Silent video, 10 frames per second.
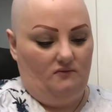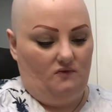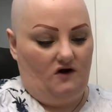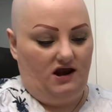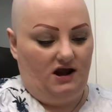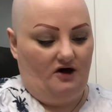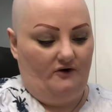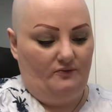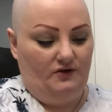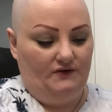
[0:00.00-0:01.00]
Right now
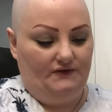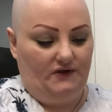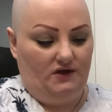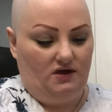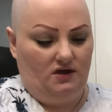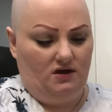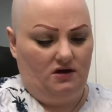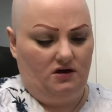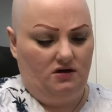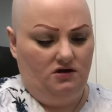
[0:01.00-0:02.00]
I'm
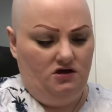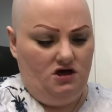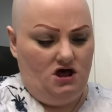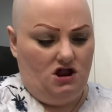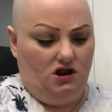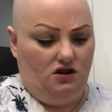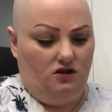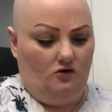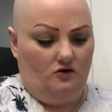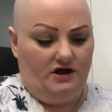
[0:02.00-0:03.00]
using
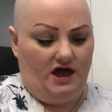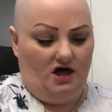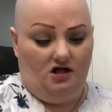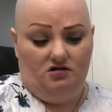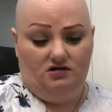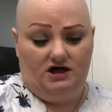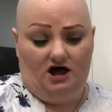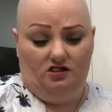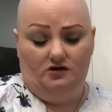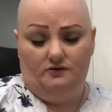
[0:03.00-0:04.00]
L'Oreal
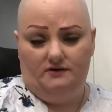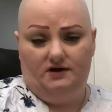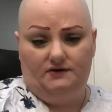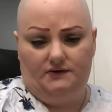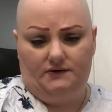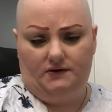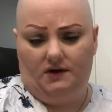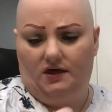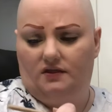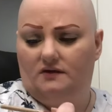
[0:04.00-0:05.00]
Color Rich,
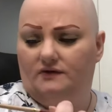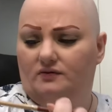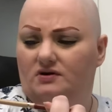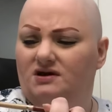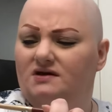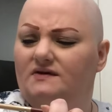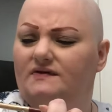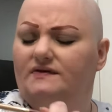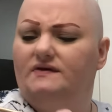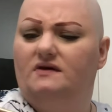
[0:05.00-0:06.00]
and this one
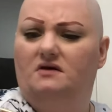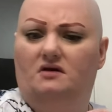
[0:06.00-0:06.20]
is